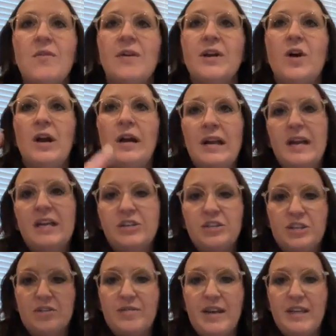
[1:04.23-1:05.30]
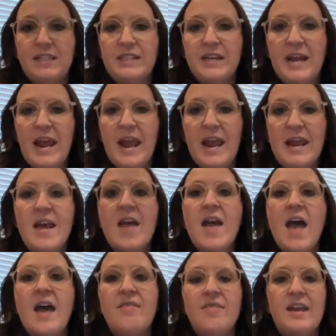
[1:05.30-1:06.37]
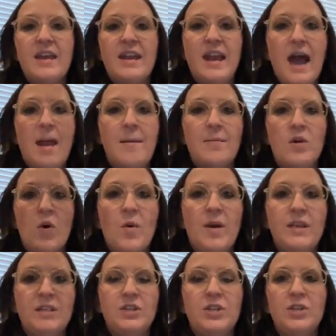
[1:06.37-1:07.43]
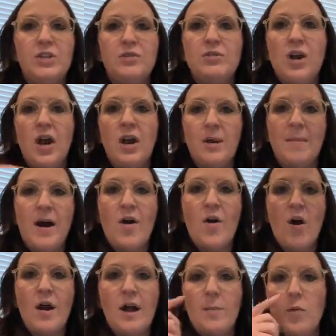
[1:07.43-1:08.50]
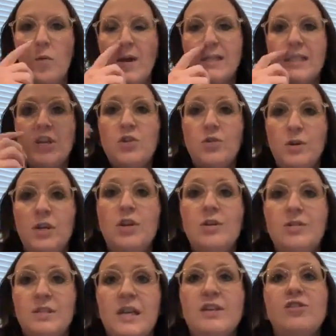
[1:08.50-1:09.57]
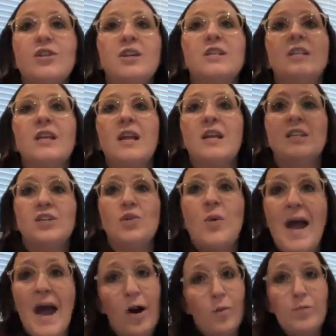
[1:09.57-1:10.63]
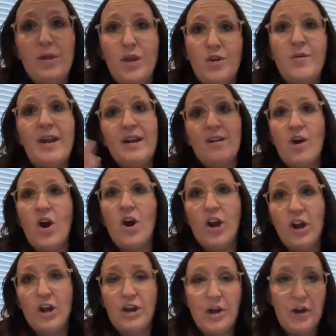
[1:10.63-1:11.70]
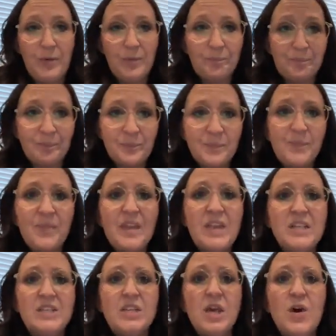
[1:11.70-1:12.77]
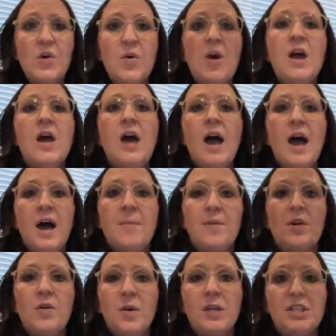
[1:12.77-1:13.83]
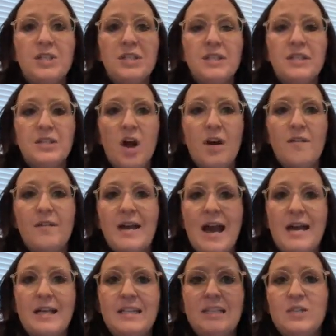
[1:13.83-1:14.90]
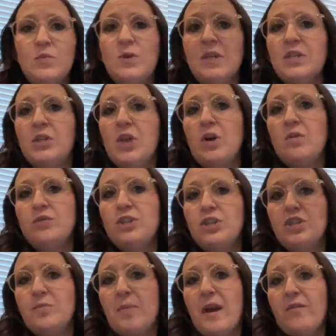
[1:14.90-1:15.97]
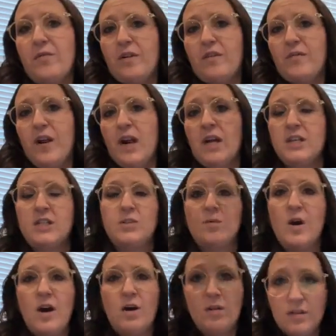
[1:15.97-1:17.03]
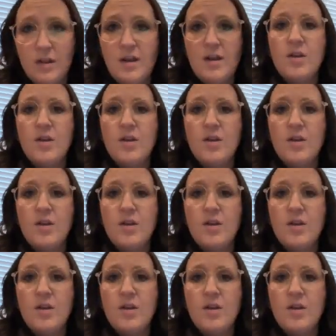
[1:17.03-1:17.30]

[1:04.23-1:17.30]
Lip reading: regarding interest rates today, and then I'm going to talk about a couple ways that you can use interest to help you and not hurt you. So, a question that's often asked is which loan should you pay for first? Well,